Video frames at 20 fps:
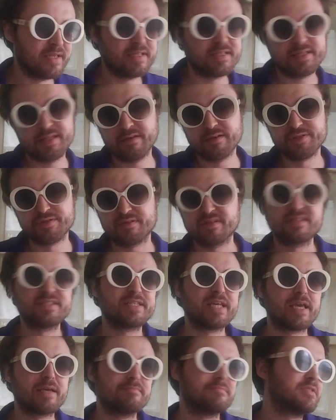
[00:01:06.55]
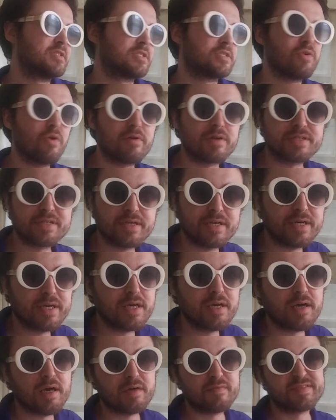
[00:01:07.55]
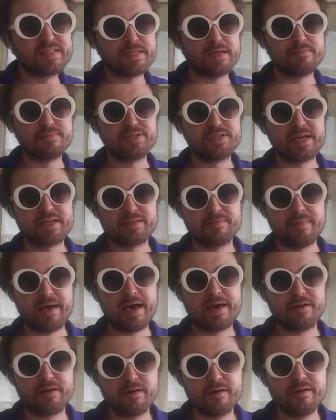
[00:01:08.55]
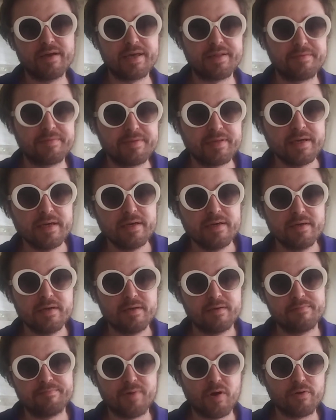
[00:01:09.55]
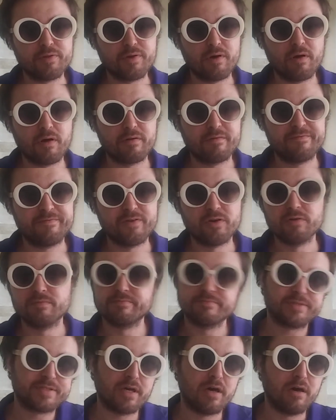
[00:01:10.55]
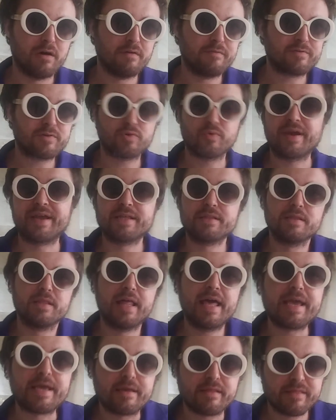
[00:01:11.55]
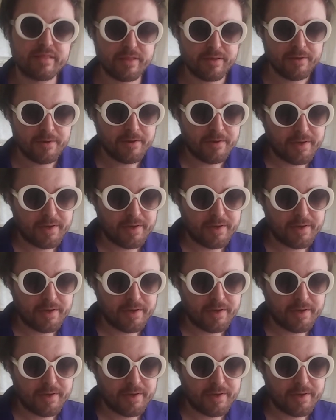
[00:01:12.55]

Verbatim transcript: It deals with the same sort of subject matter, and both are films of great length.